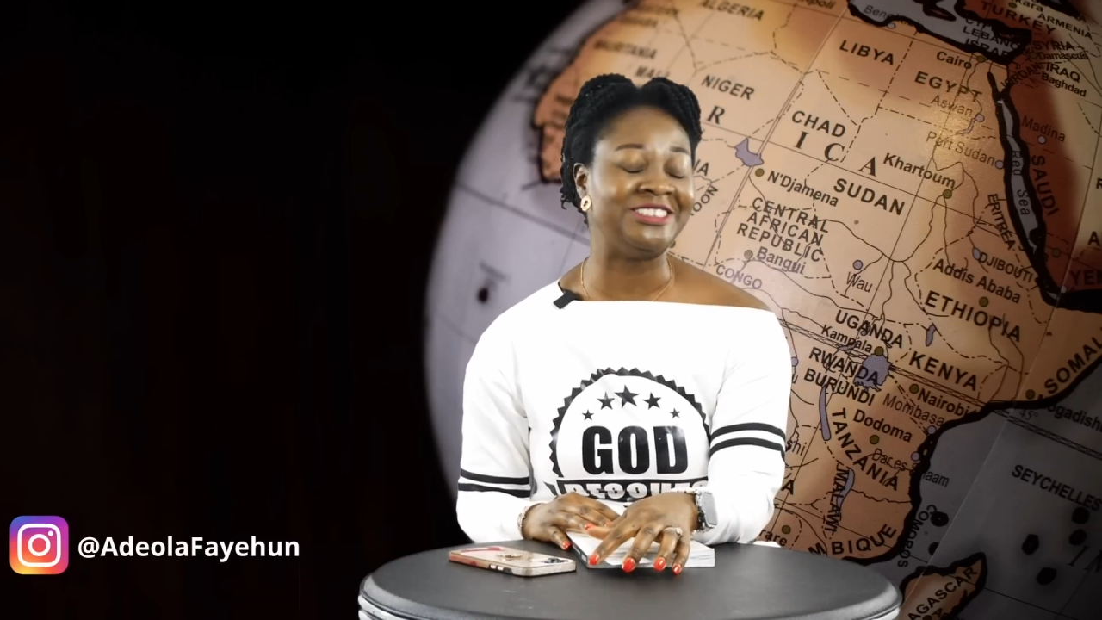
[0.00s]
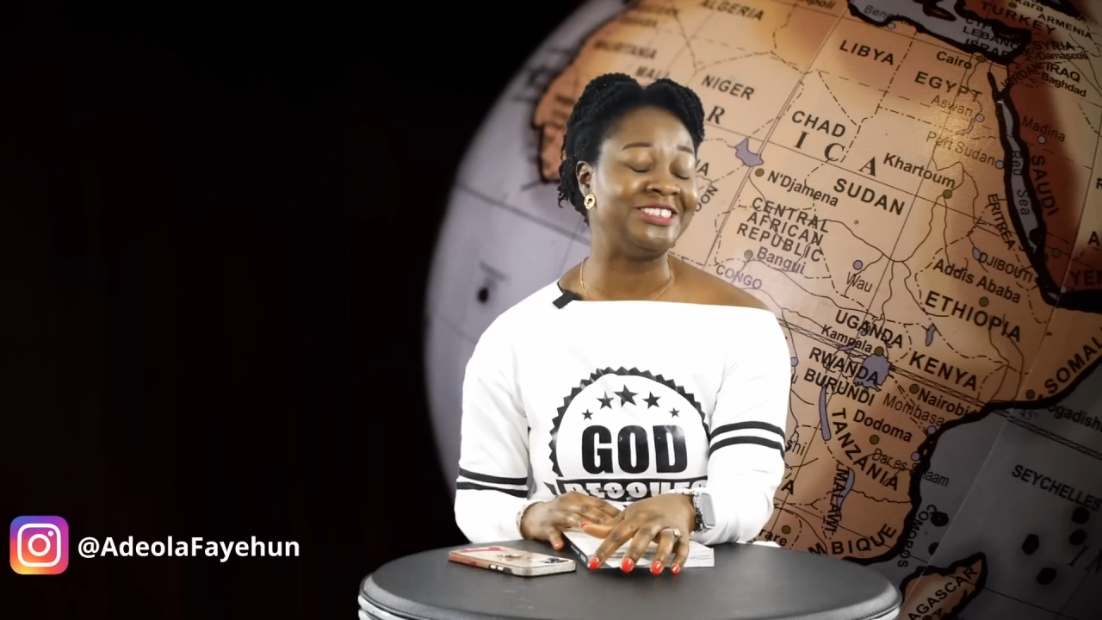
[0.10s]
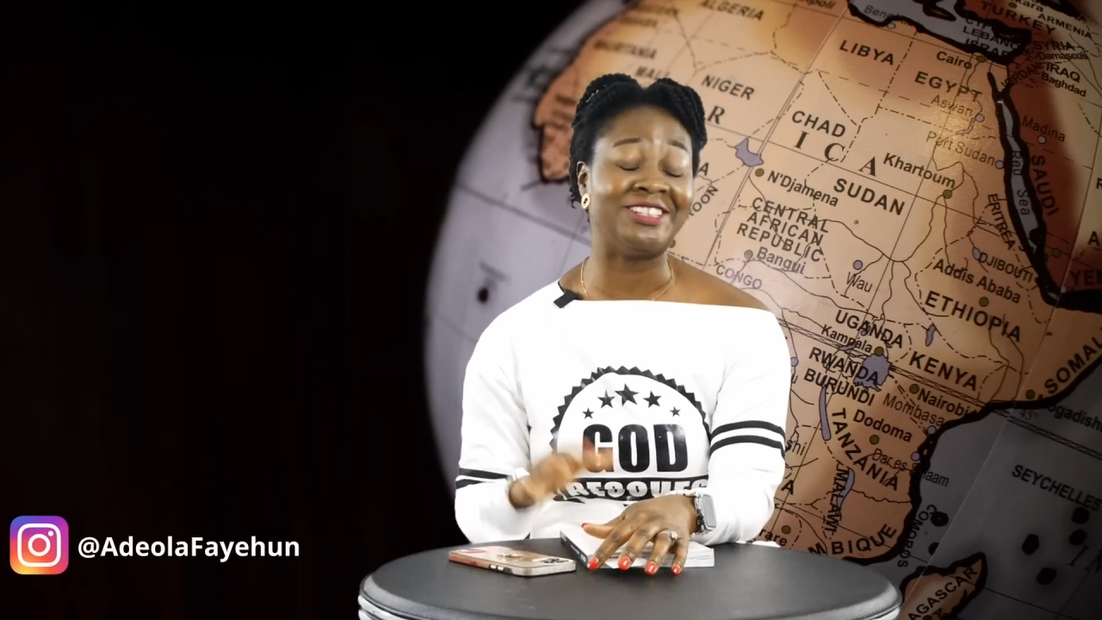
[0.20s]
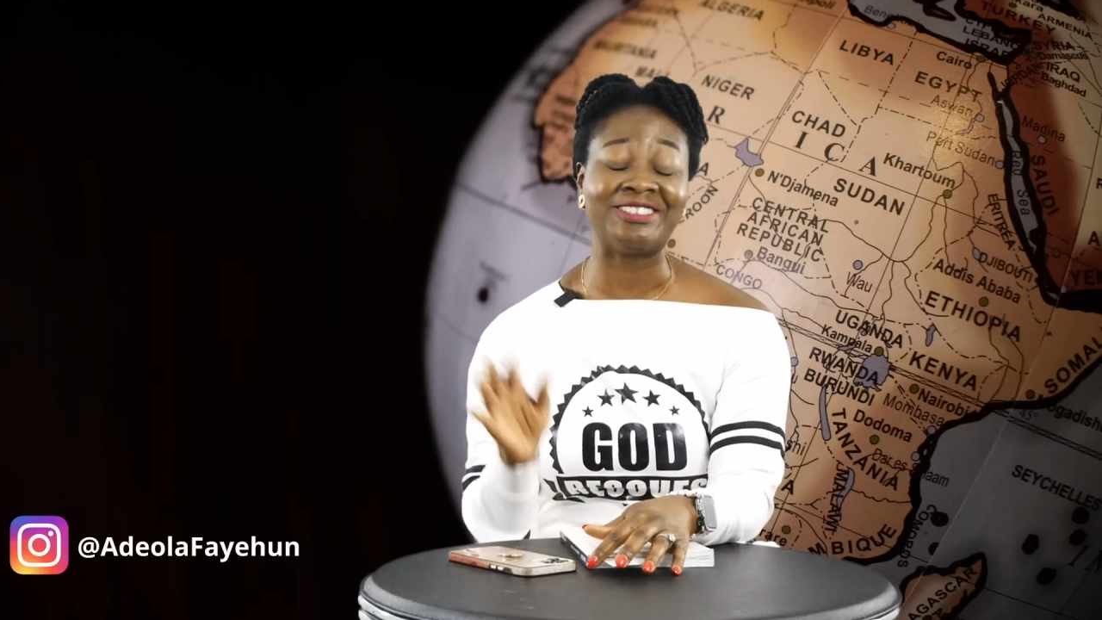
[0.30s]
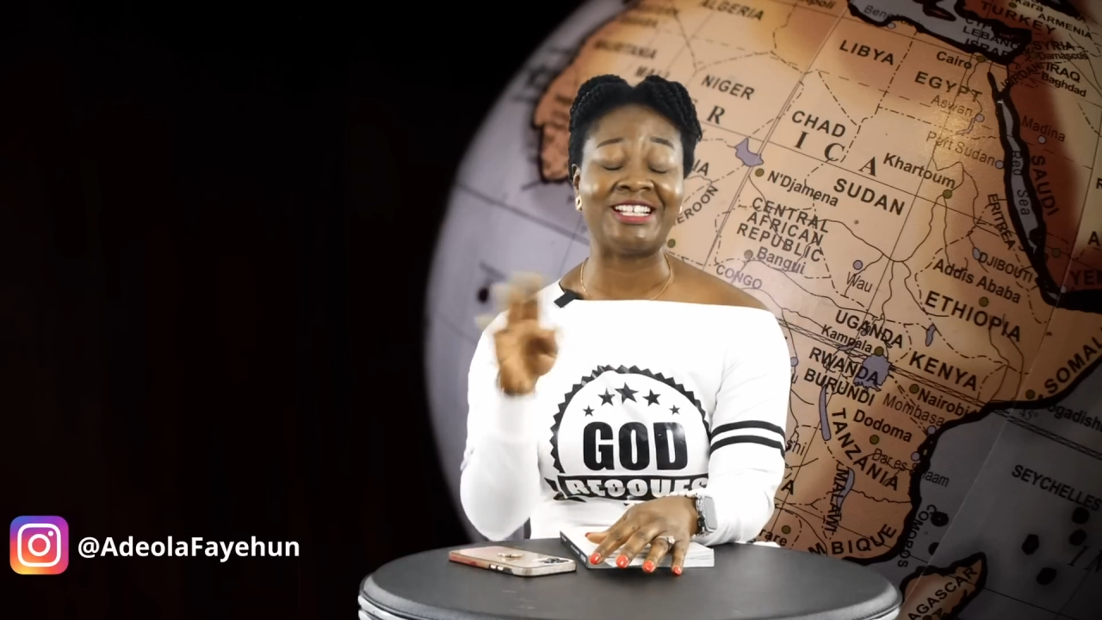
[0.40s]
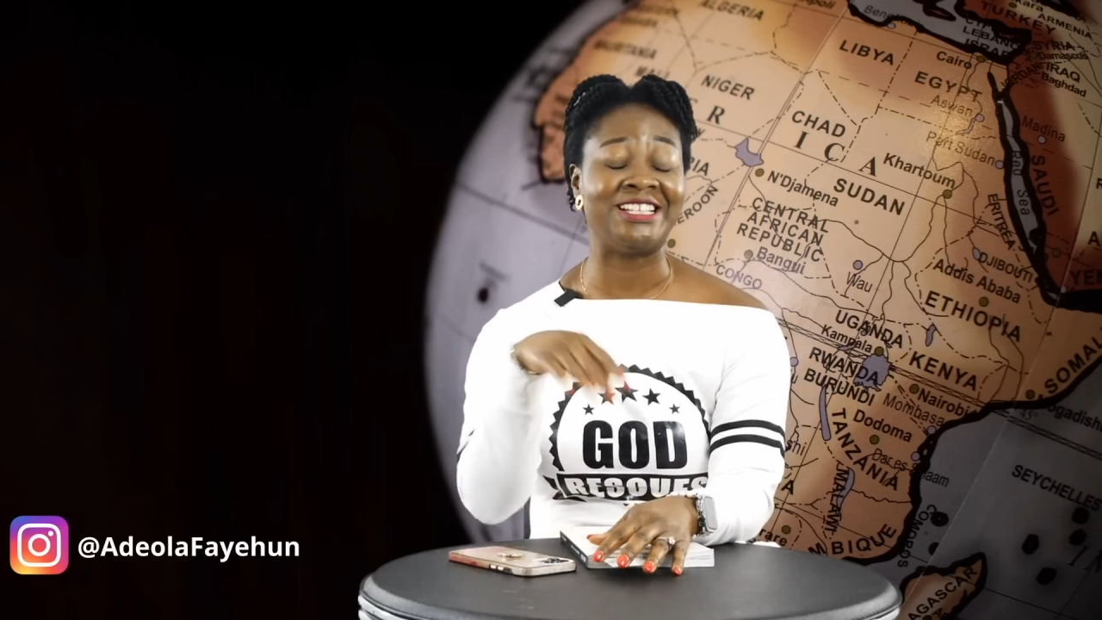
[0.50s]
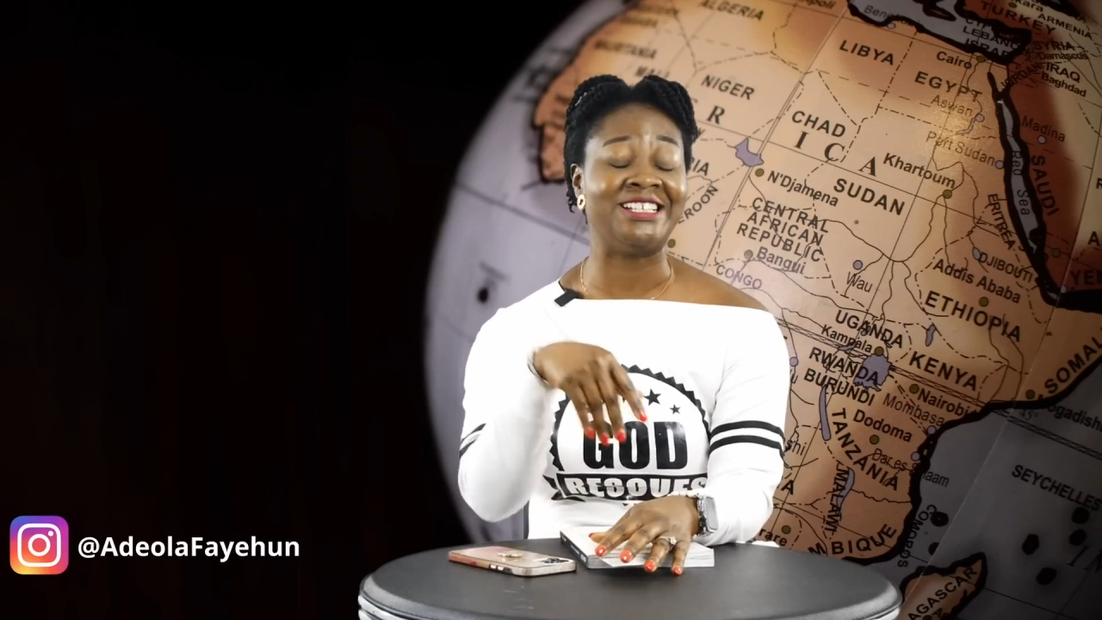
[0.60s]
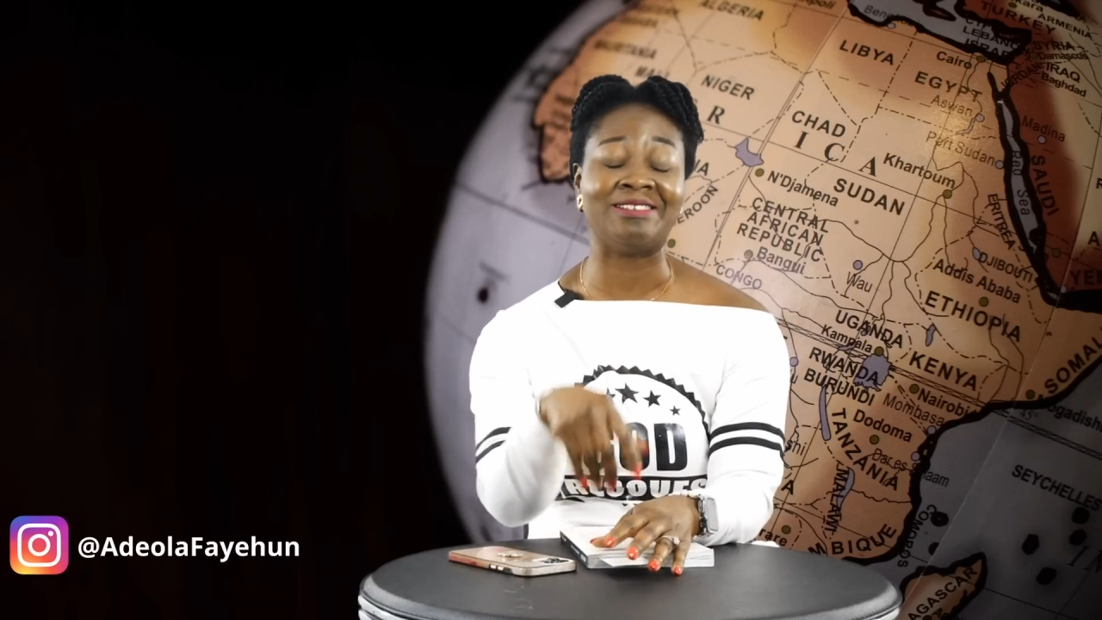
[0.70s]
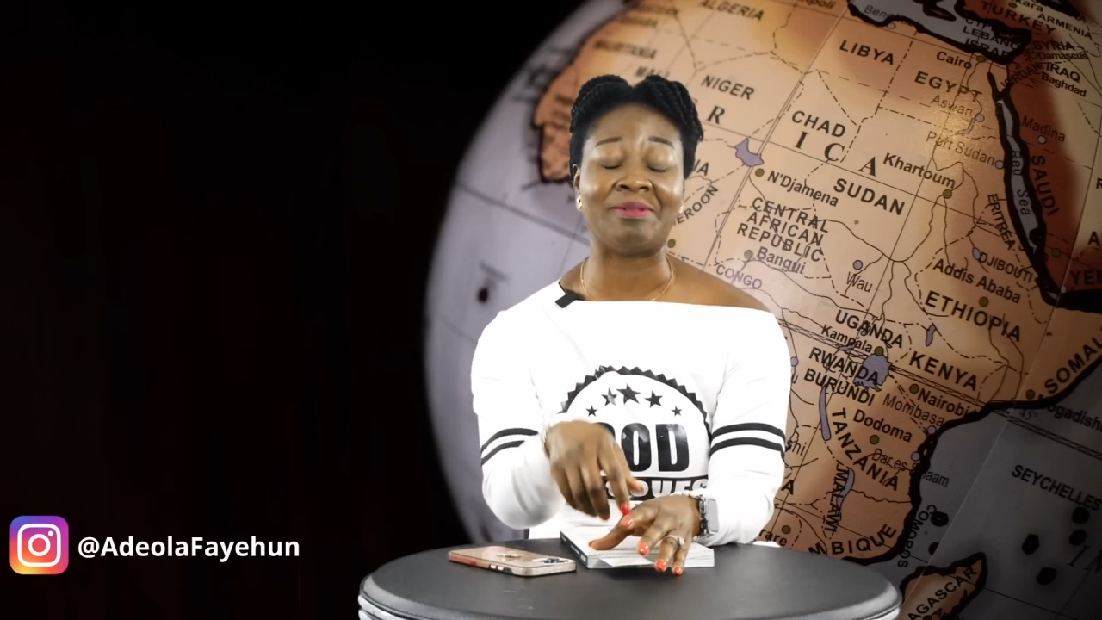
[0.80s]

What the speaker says: She talked at length